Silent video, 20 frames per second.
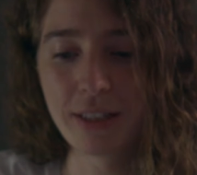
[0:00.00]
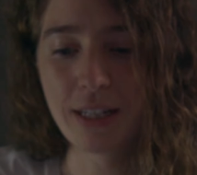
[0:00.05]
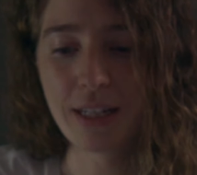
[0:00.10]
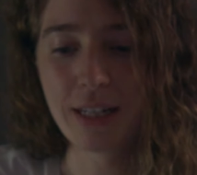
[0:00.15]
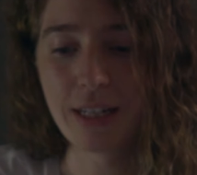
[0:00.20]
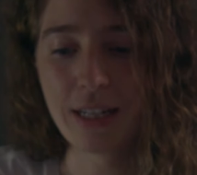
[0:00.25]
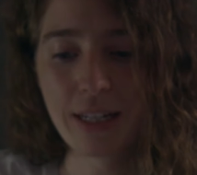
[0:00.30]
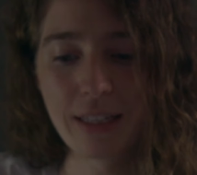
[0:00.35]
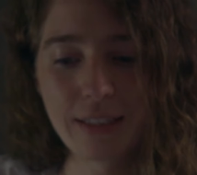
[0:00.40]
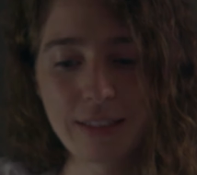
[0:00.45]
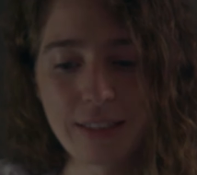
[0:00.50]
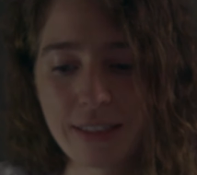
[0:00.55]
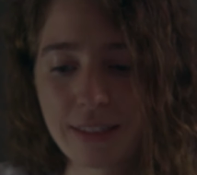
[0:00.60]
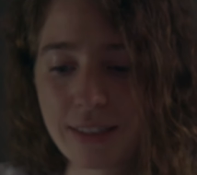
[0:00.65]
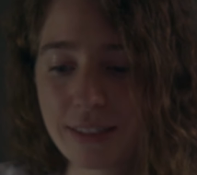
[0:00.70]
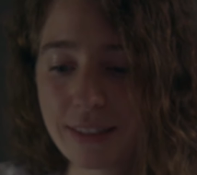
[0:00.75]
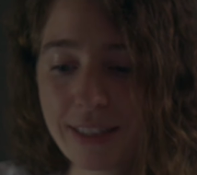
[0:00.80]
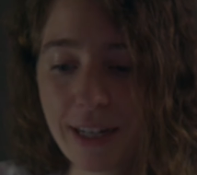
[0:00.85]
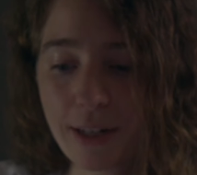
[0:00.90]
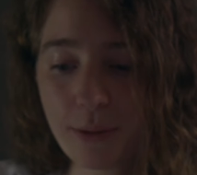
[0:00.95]
It says
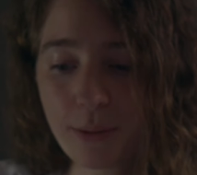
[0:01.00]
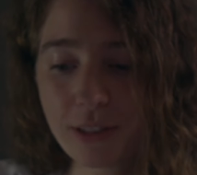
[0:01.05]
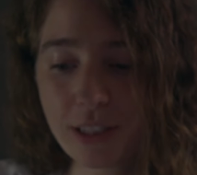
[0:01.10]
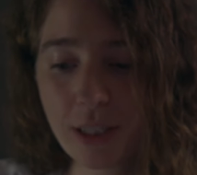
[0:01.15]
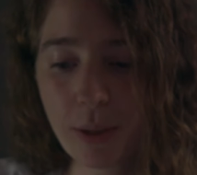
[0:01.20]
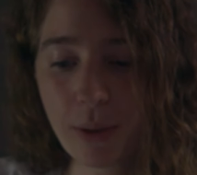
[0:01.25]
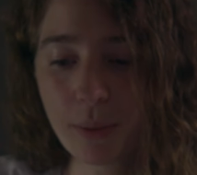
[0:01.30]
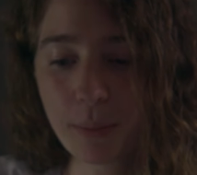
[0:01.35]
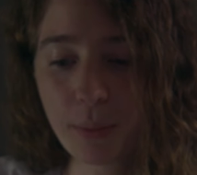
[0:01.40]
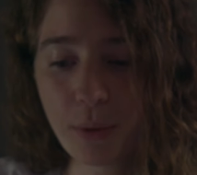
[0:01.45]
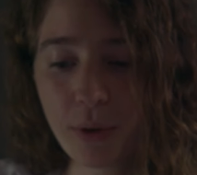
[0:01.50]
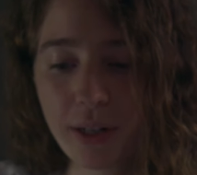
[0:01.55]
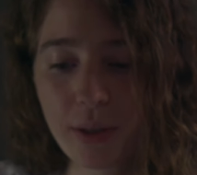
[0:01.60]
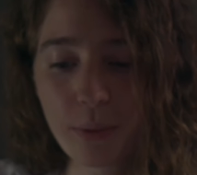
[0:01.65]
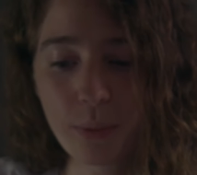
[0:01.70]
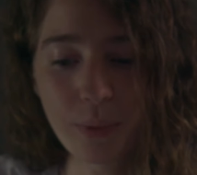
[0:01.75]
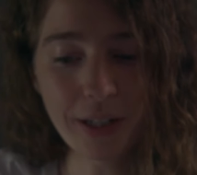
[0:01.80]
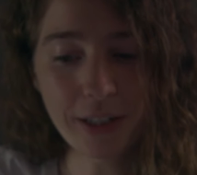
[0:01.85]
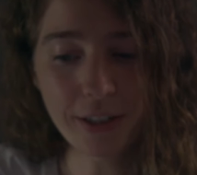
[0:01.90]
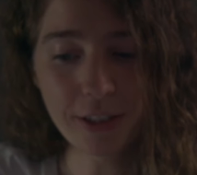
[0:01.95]
the sound was so on
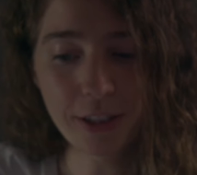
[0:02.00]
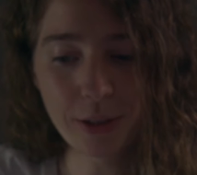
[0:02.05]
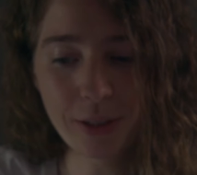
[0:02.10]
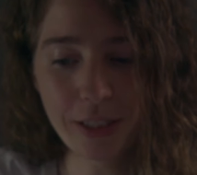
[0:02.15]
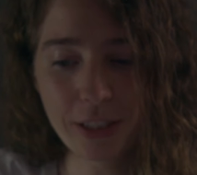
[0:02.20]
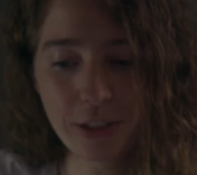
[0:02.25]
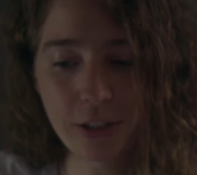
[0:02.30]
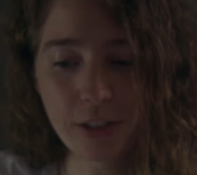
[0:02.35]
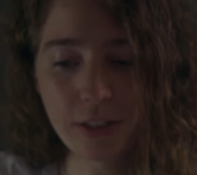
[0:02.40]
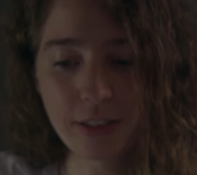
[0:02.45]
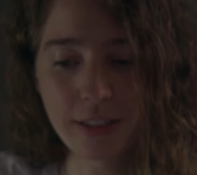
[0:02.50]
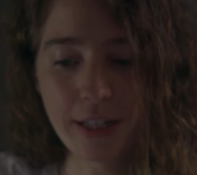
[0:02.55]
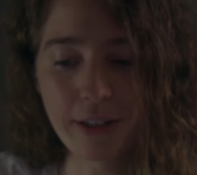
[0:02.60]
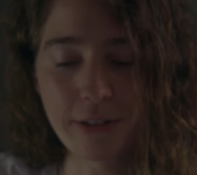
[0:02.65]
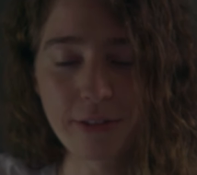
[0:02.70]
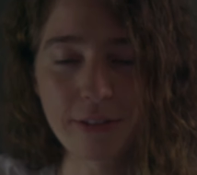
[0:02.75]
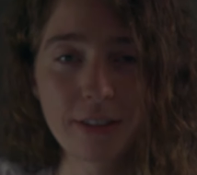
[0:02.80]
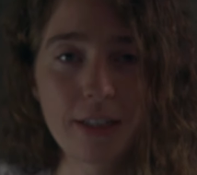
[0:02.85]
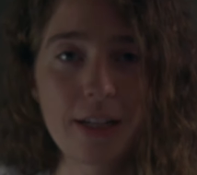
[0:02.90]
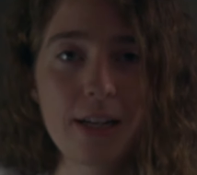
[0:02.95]
point. Where do you get your
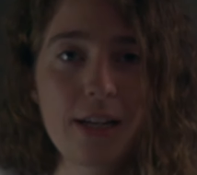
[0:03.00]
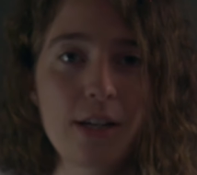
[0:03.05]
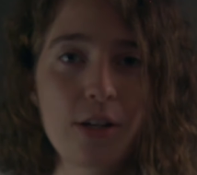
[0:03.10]
sound?